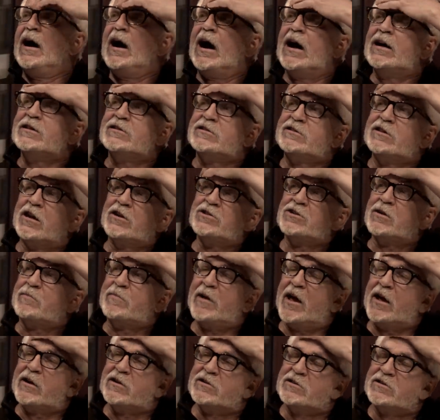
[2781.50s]
on such a
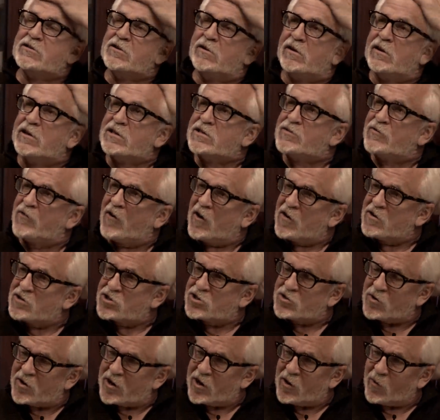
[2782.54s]
pedestal as far as
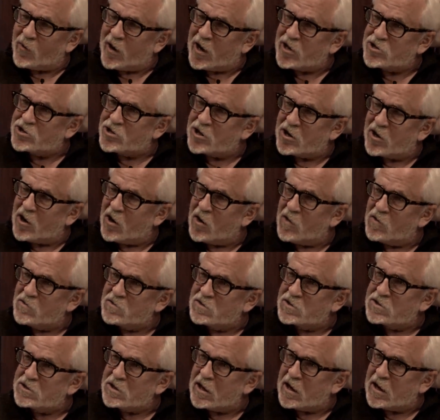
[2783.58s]
string arranging
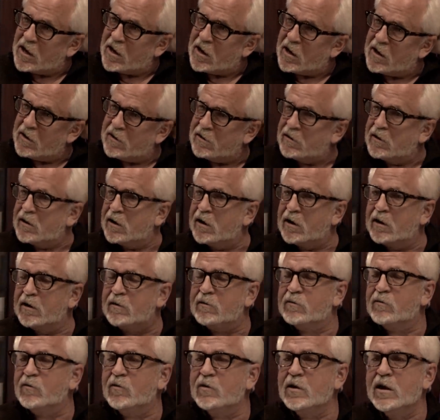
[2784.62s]
goes, uh, uh,
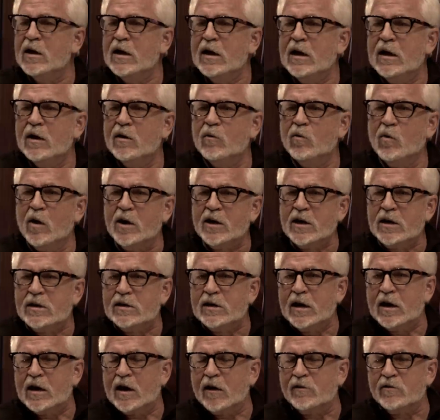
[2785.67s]
what he
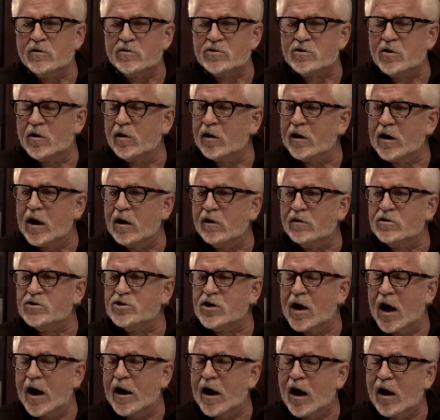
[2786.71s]
did on those early Elton
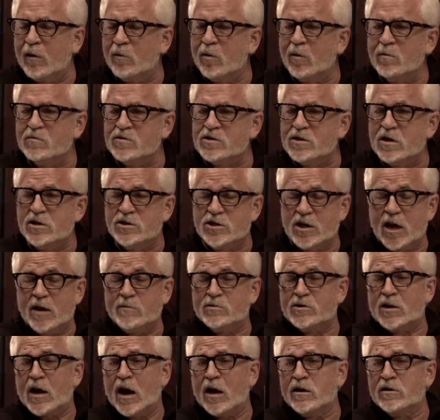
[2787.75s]
John albums. And
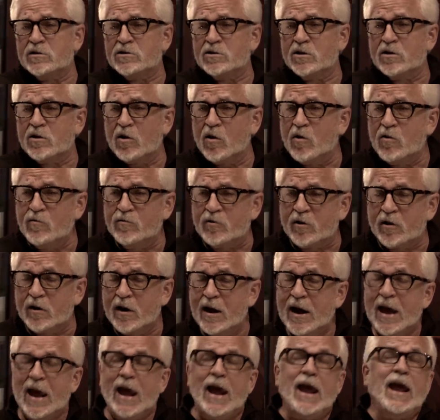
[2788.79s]
James kind of took over
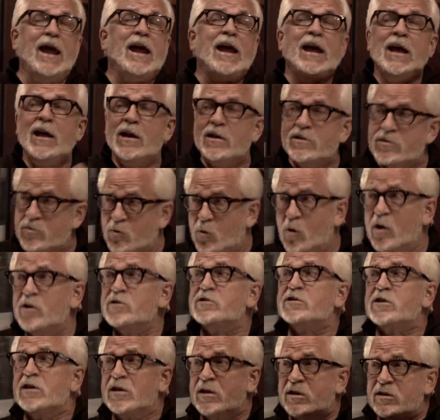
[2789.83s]
and
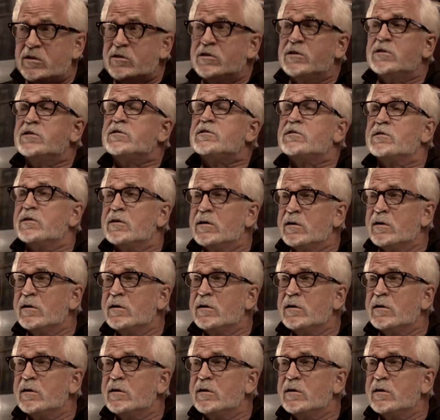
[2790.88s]
was his